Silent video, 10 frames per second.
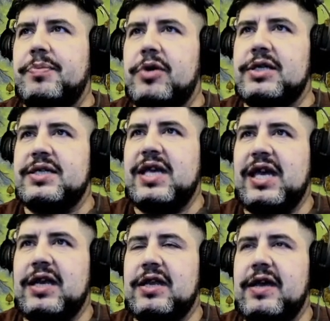at a good
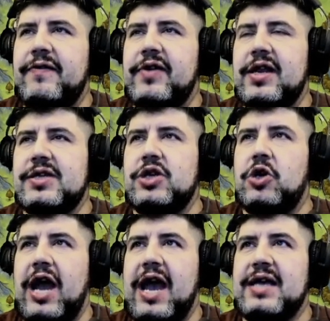volume when my
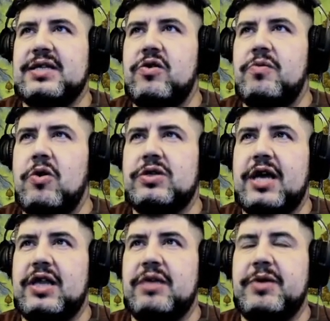microphone was muted.
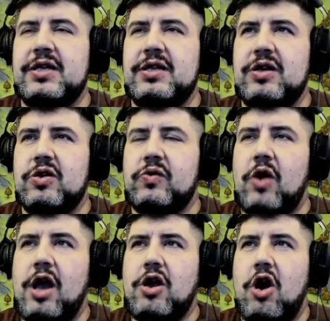
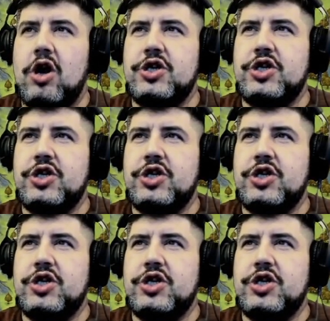But